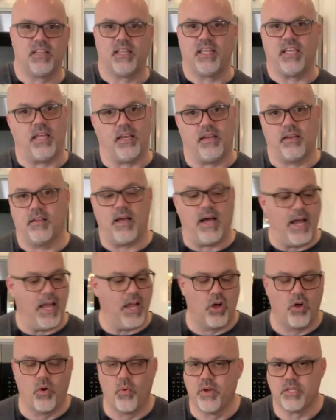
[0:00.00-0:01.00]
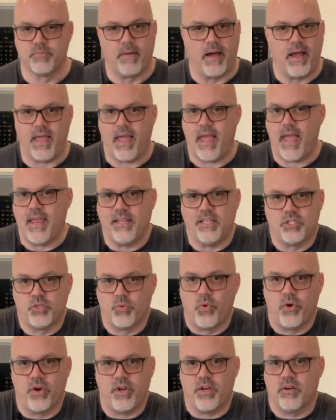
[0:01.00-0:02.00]
lean. I always buy
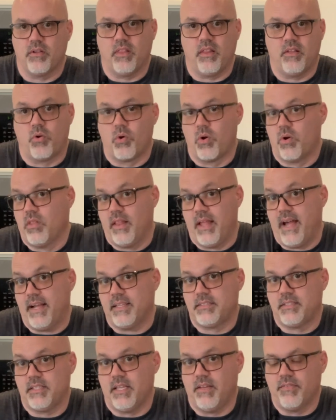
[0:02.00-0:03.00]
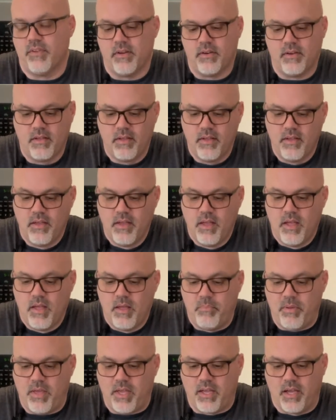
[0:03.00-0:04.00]
80-20 or less even.
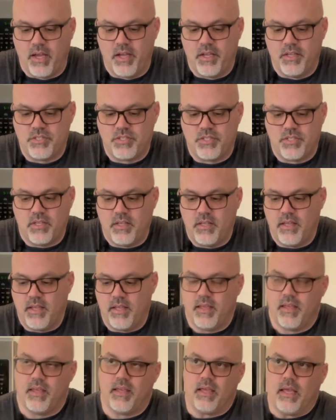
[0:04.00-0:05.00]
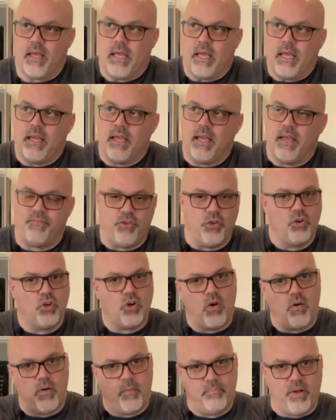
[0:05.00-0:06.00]
Because if you
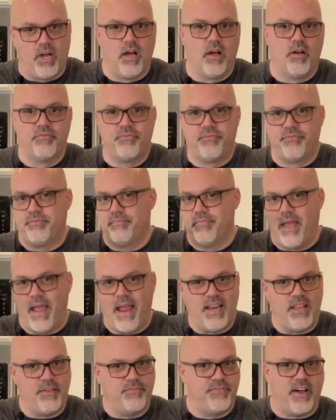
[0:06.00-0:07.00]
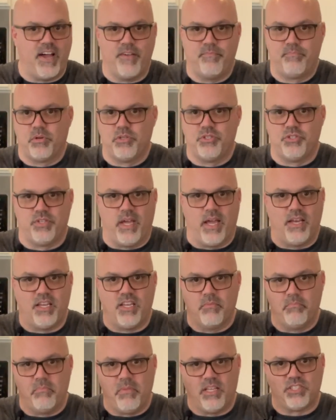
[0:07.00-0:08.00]
go above 85%,
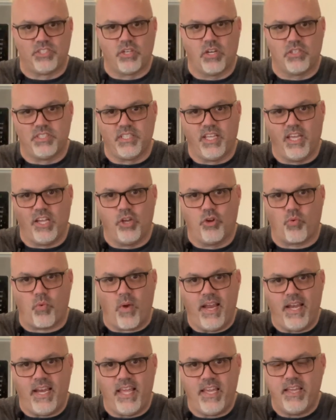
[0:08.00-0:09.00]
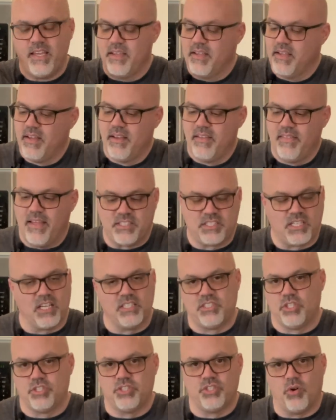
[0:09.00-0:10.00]
your meat starts to get grainy. That's because
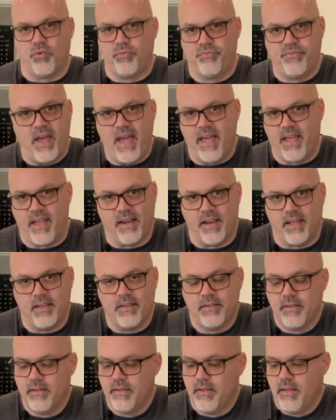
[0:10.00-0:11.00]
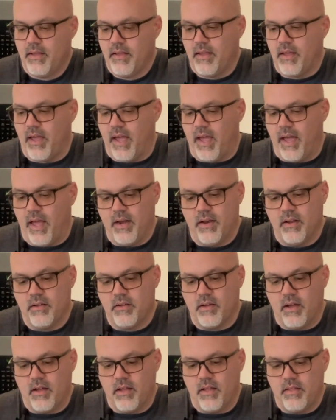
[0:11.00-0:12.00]
there's no fat in it. And
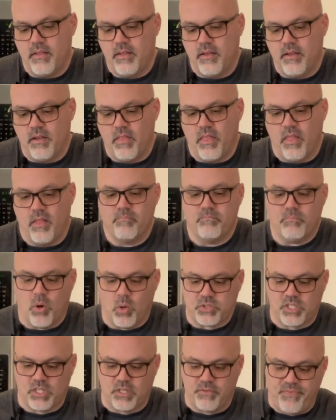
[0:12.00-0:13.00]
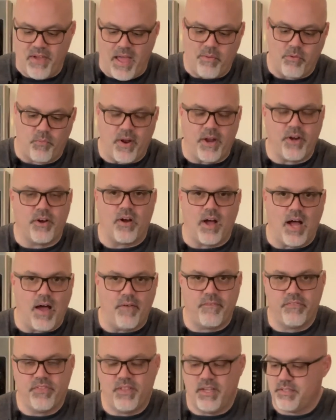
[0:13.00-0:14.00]
most of the fat will render
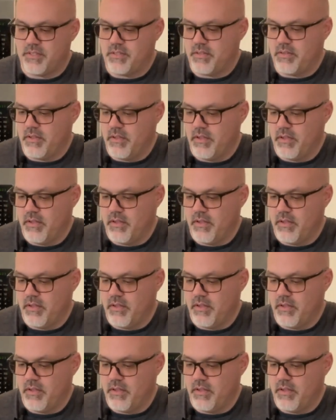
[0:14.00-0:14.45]
off of this.